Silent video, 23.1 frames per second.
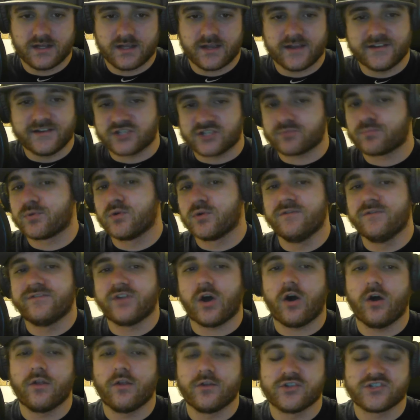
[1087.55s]
and has proved
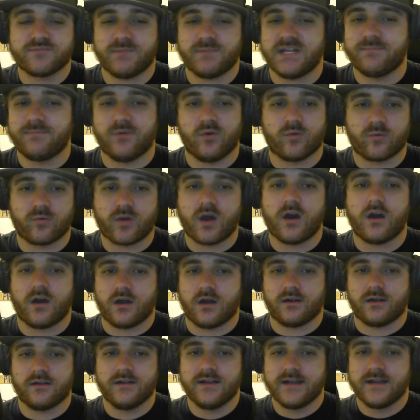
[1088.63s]
all those people
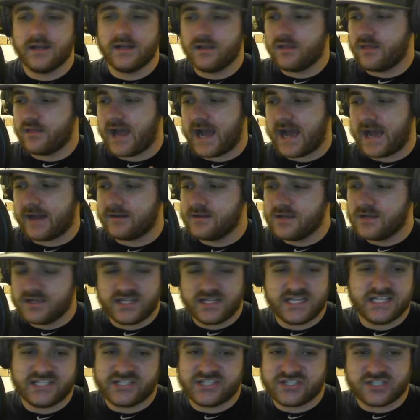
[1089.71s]
wrong that
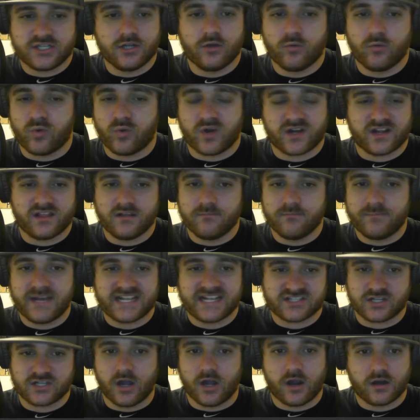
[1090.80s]
he's still one of the
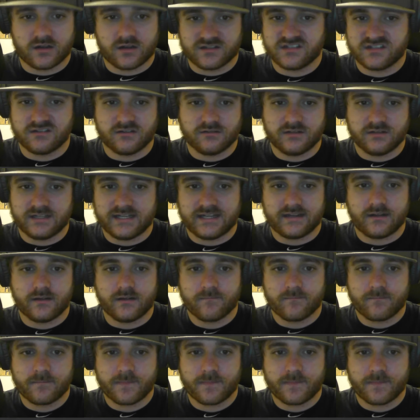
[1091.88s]
best guards in the league.